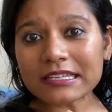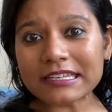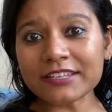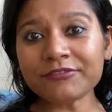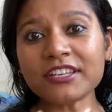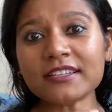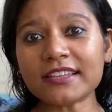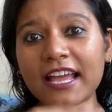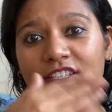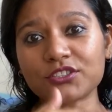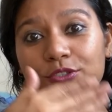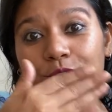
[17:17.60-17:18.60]
giving
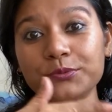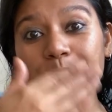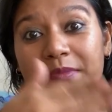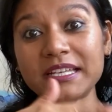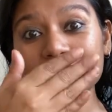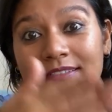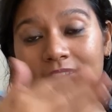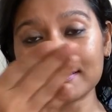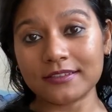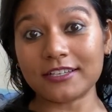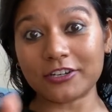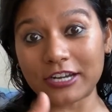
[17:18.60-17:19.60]
that you missed
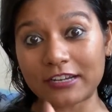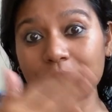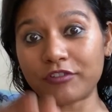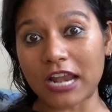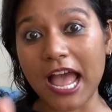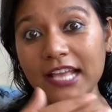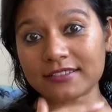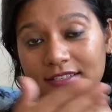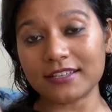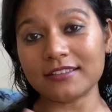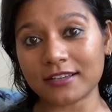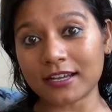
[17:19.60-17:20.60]
the red flags
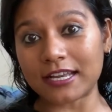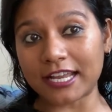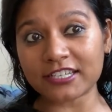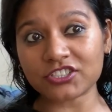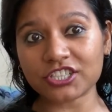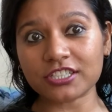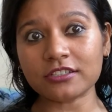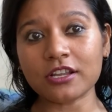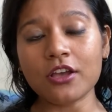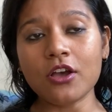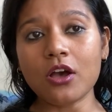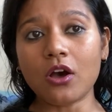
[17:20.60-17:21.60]
in the connection?
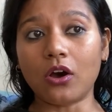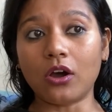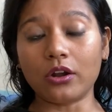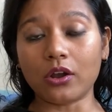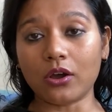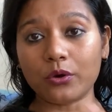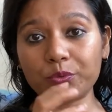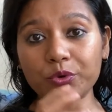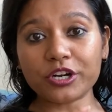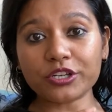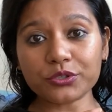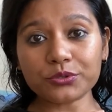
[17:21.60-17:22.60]
Or
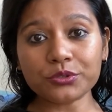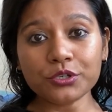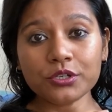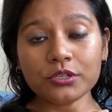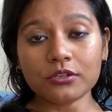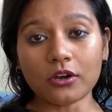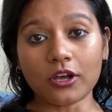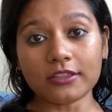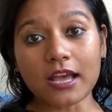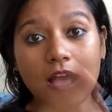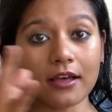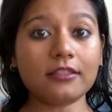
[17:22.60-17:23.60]
were you on
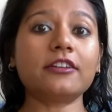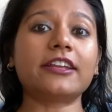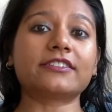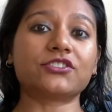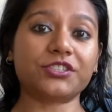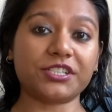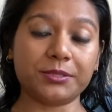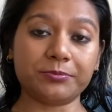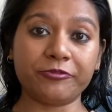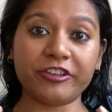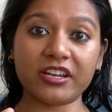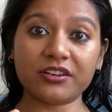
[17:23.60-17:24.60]
the other
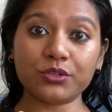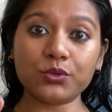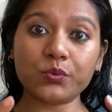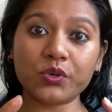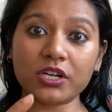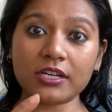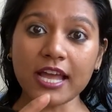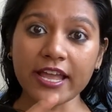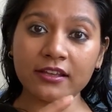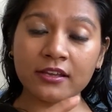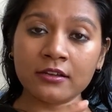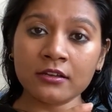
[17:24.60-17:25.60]
extreme, where you were
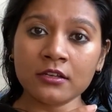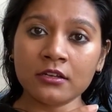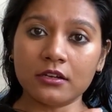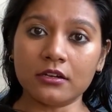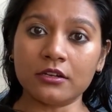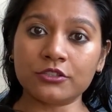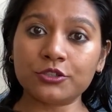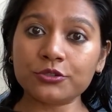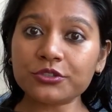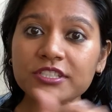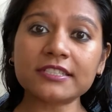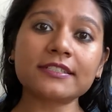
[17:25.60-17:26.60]
like
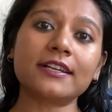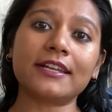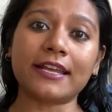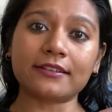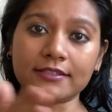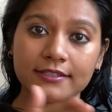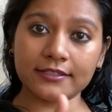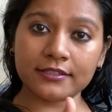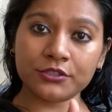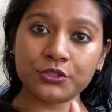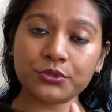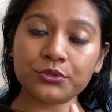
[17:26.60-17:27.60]
too disconnected,
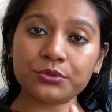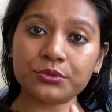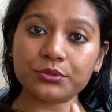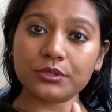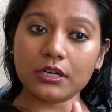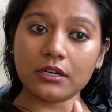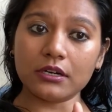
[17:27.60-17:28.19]
too